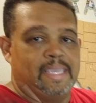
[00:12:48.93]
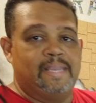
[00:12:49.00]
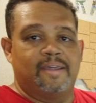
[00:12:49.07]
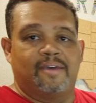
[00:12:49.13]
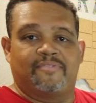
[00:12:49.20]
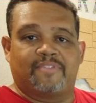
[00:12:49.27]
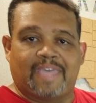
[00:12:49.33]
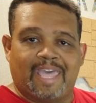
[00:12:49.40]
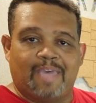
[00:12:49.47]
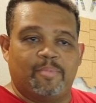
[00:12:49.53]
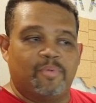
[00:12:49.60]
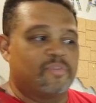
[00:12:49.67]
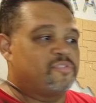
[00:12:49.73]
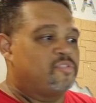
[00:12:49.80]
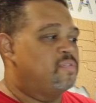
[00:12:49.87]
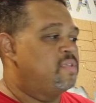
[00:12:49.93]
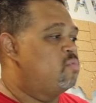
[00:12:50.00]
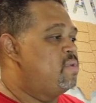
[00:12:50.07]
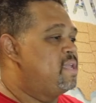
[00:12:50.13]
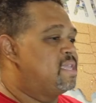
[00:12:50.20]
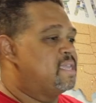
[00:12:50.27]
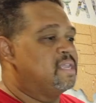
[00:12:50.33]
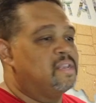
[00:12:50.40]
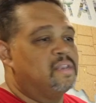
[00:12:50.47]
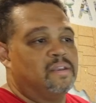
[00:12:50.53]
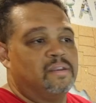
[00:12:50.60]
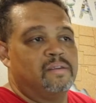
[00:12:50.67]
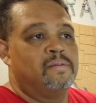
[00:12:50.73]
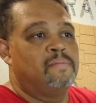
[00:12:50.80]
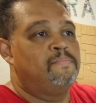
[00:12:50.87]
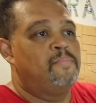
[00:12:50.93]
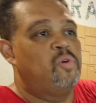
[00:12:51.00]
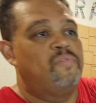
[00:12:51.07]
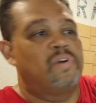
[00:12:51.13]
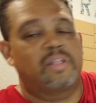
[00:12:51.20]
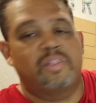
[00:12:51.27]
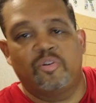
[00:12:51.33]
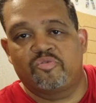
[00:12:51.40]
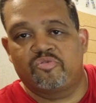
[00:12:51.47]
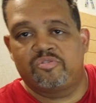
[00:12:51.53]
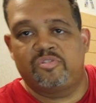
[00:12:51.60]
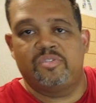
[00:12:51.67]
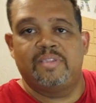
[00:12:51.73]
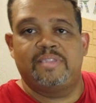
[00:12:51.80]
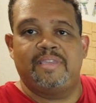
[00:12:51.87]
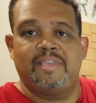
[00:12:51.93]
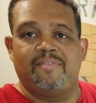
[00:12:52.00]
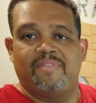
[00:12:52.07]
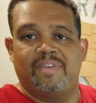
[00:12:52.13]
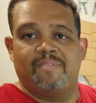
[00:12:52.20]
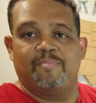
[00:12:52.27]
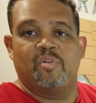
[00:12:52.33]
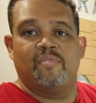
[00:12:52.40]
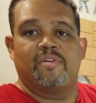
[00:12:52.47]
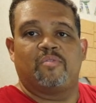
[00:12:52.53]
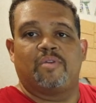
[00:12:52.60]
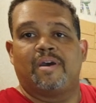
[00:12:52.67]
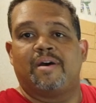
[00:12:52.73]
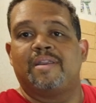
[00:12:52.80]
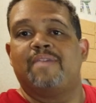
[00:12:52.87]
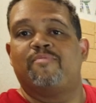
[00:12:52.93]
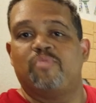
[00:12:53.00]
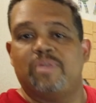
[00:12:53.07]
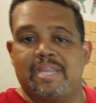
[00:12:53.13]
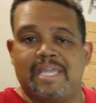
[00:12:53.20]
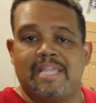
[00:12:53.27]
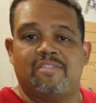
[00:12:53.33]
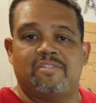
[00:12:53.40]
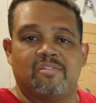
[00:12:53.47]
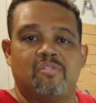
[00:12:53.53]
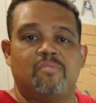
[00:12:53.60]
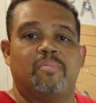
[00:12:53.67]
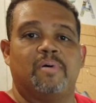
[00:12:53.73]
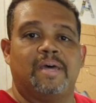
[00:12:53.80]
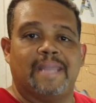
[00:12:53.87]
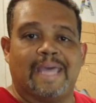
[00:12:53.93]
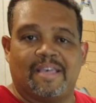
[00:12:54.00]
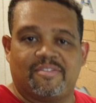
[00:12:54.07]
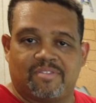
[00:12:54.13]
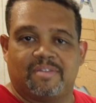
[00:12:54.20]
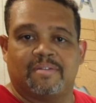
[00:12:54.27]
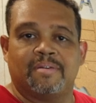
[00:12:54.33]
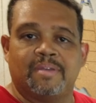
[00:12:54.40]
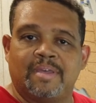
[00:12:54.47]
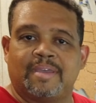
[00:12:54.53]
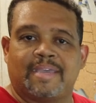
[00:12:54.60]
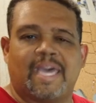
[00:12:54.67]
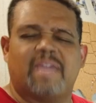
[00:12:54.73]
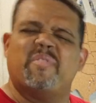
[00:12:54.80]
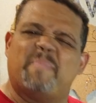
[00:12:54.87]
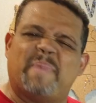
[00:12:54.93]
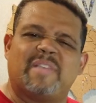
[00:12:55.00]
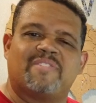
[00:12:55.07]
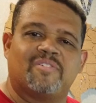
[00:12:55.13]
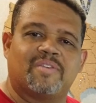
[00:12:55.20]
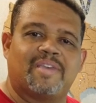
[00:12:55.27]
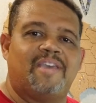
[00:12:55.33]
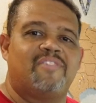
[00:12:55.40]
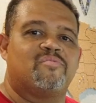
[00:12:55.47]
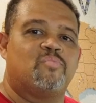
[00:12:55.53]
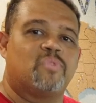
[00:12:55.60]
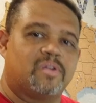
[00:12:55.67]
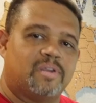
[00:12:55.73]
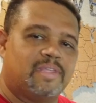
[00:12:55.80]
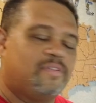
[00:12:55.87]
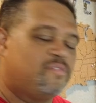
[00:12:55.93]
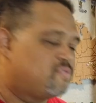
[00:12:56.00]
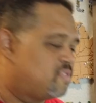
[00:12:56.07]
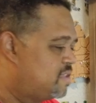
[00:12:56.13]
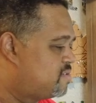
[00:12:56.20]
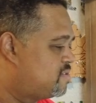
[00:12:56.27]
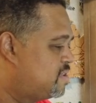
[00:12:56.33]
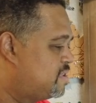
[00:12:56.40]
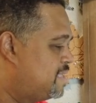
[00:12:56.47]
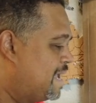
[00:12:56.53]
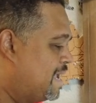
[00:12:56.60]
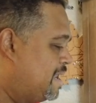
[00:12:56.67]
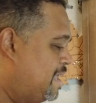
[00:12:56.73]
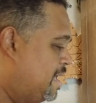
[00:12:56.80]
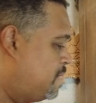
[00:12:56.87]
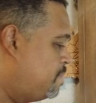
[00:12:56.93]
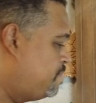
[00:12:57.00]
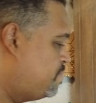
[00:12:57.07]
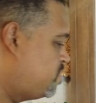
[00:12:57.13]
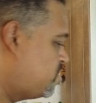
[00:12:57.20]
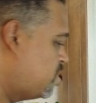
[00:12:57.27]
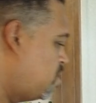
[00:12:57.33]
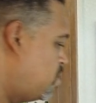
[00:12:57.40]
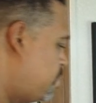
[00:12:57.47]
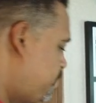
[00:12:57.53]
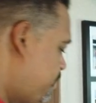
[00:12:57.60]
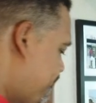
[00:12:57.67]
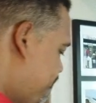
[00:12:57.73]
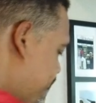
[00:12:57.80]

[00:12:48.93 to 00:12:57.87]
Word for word: enough cable so that we can move it closer to the TV, move it around if we need to, but as a kind of a base location, we're going to use this dinette. So